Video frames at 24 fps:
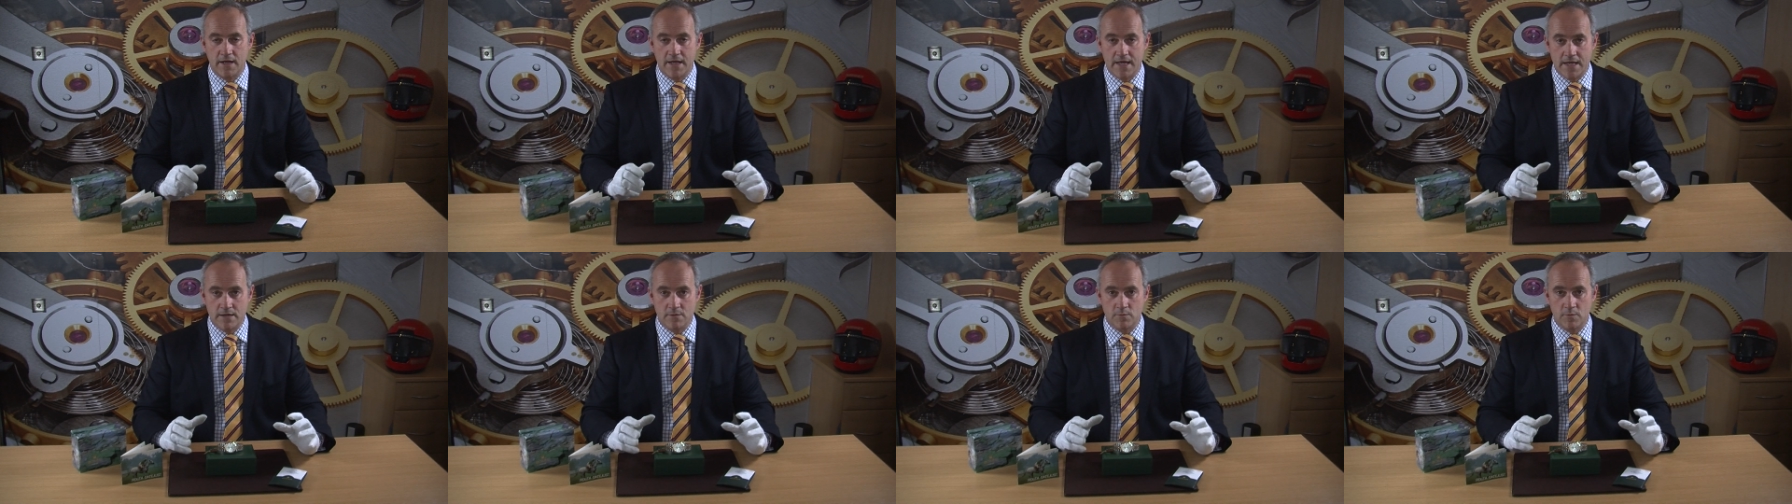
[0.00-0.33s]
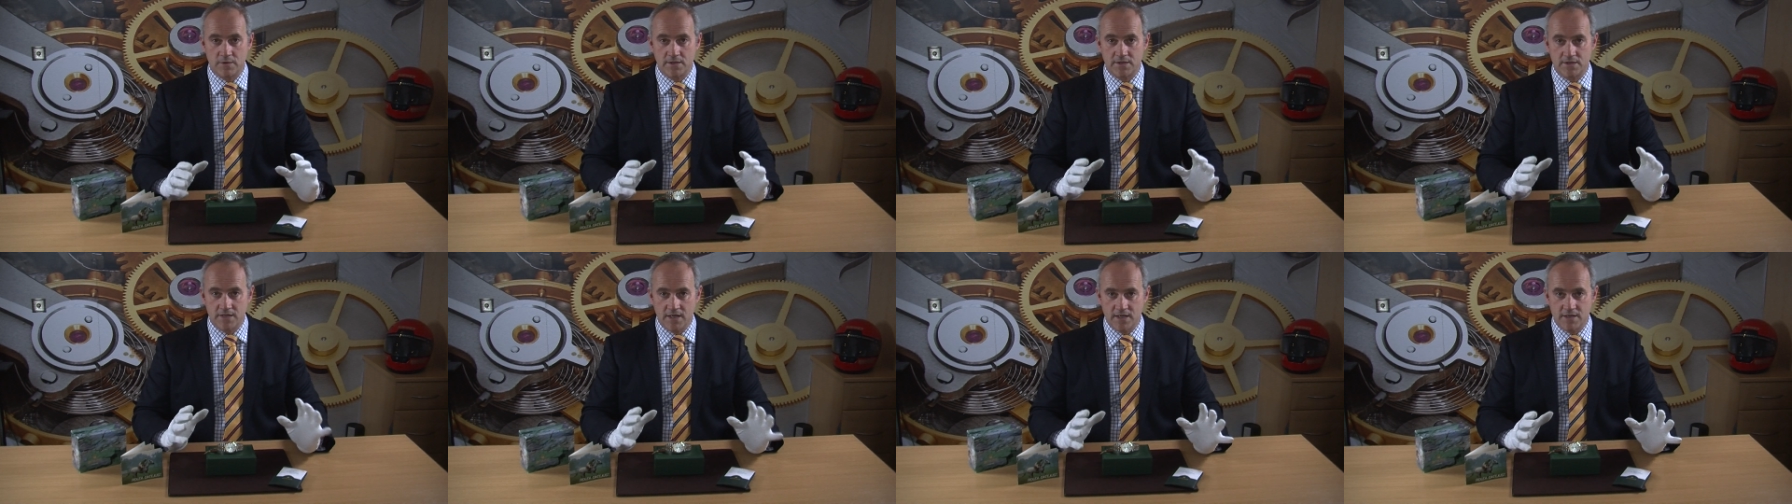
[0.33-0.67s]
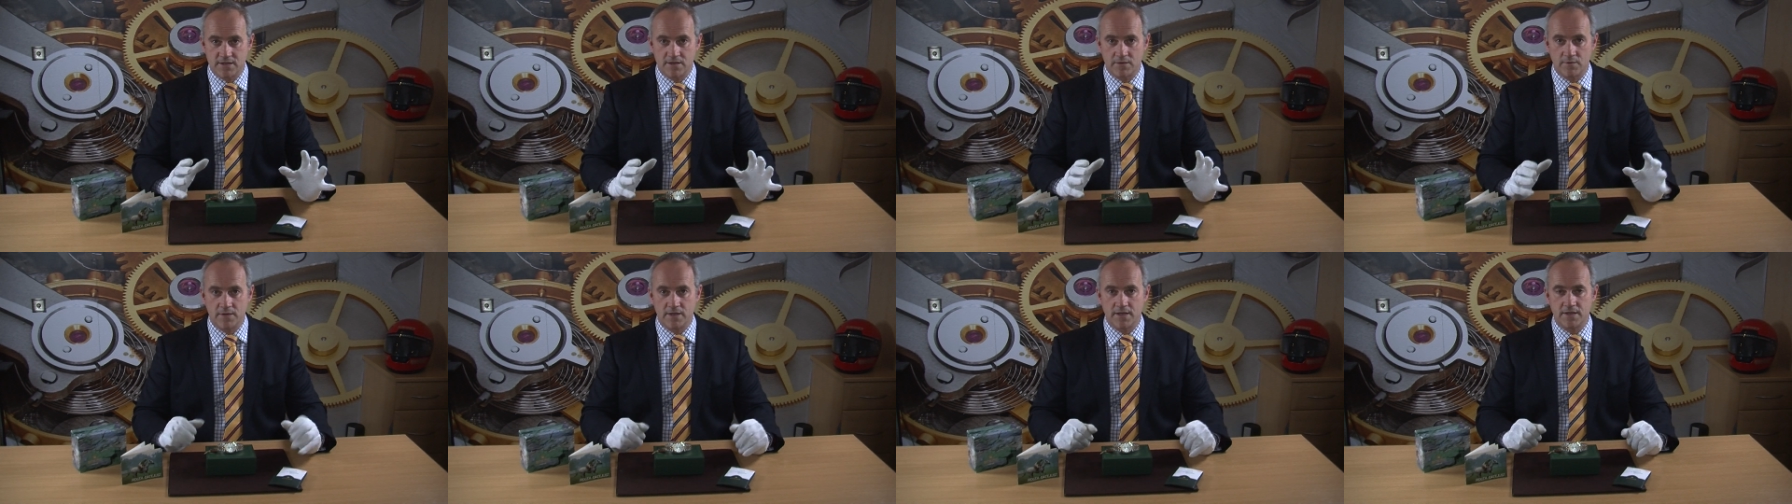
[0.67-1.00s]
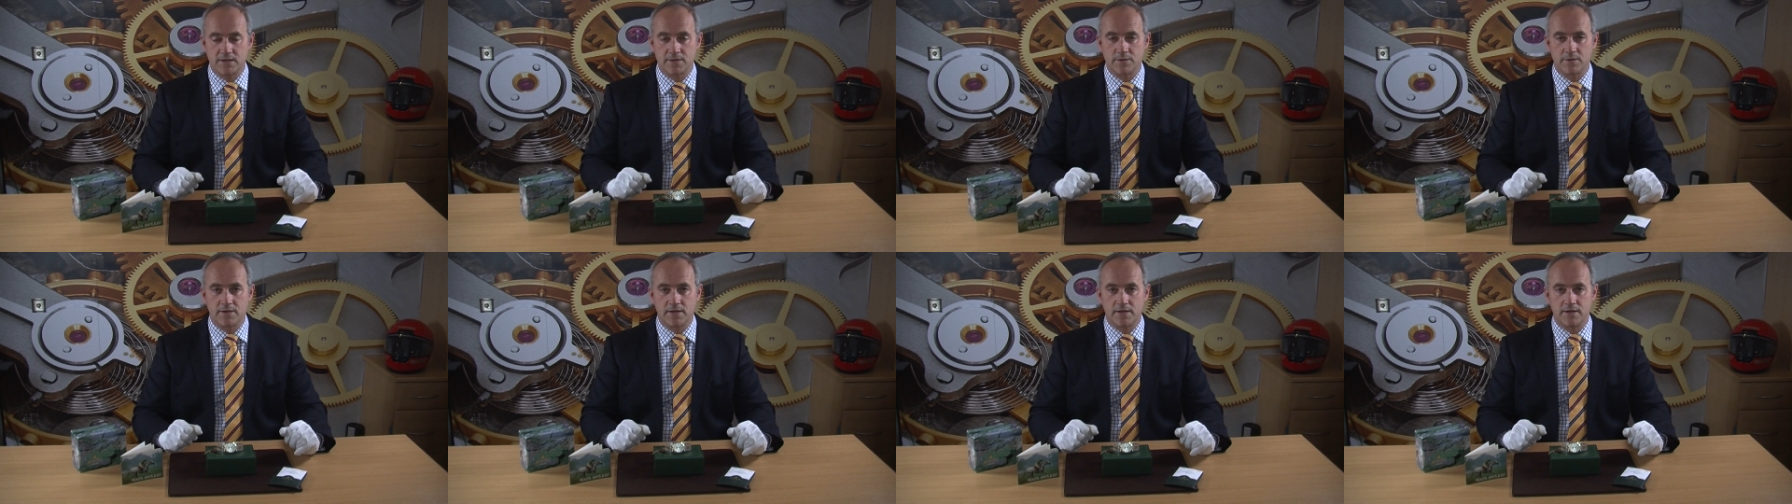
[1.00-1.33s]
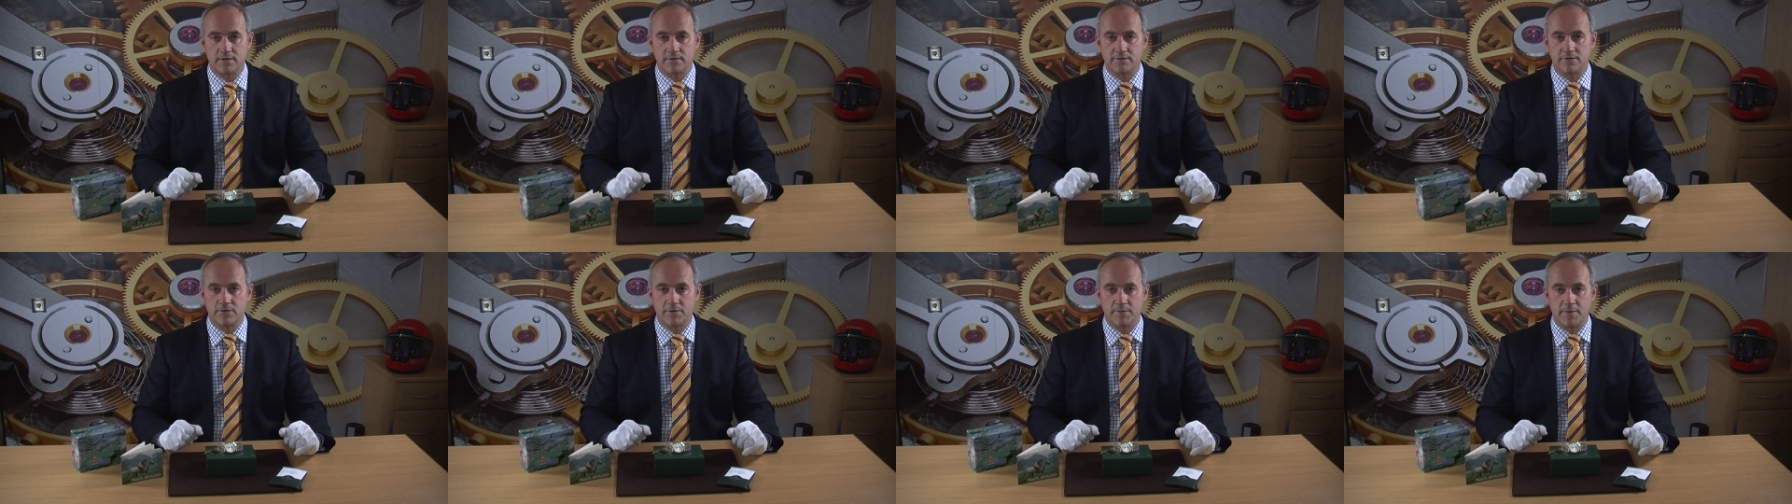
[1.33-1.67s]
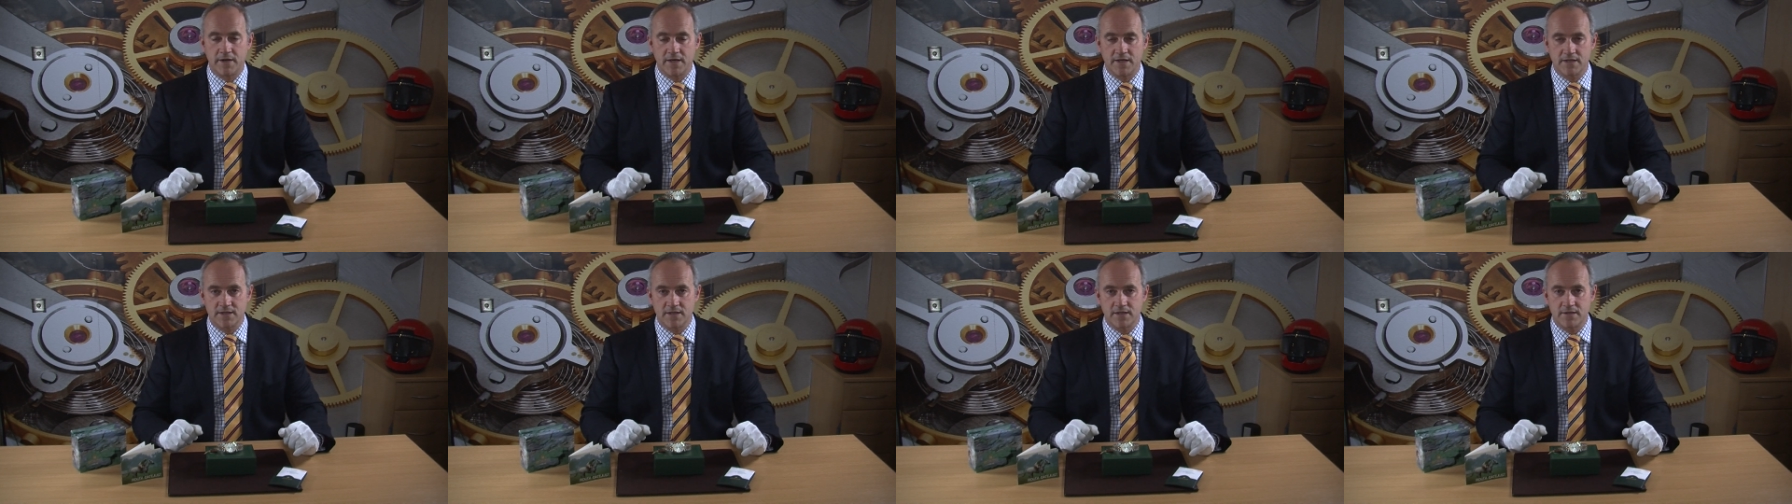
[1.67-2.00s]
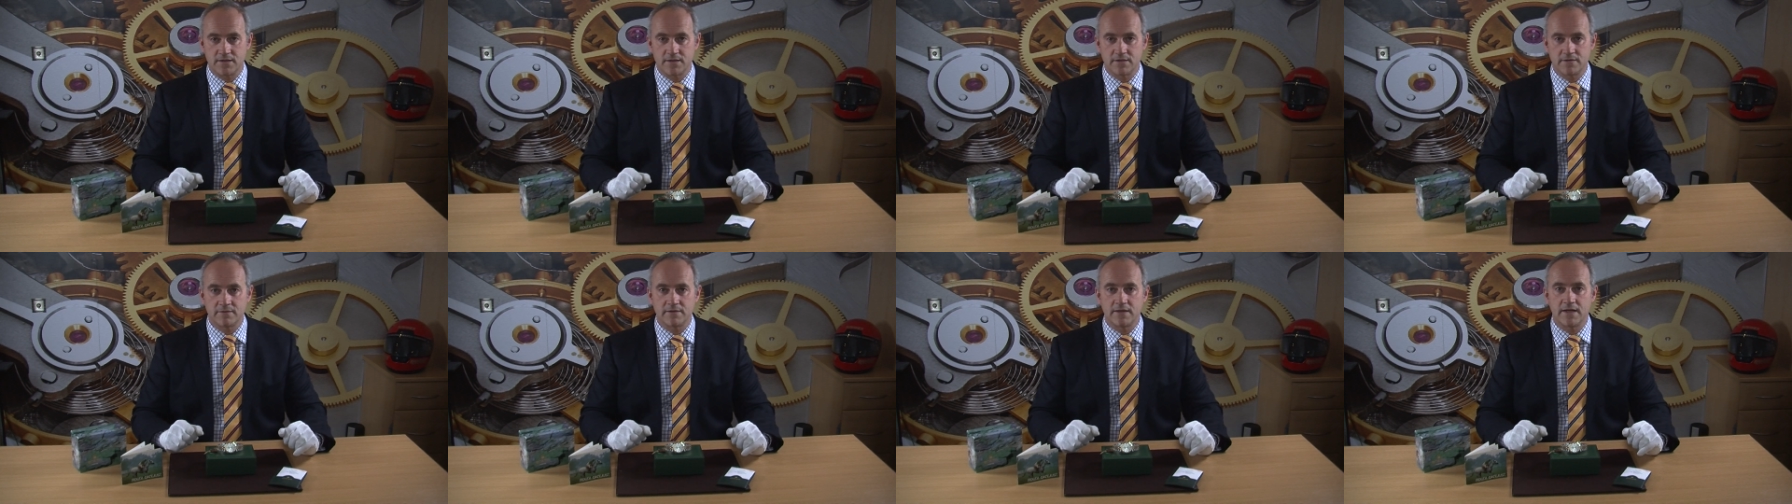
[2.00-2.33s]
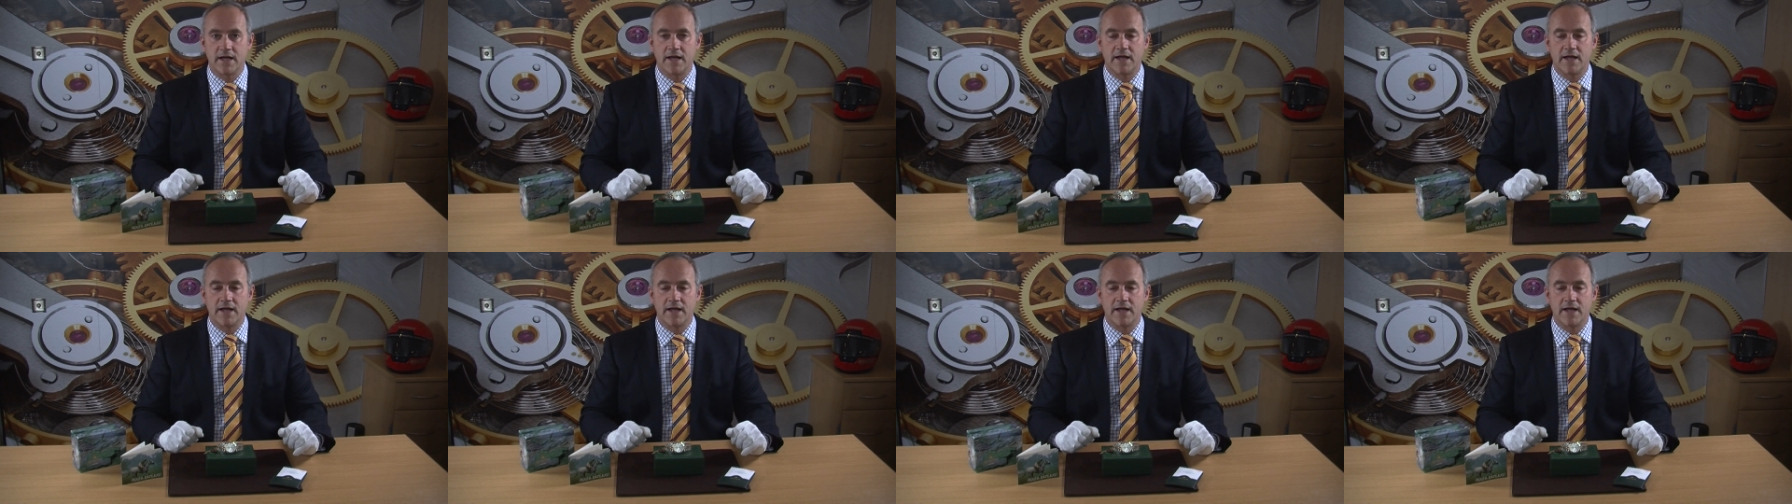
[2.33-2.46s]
in, we sent it away to our repair centre,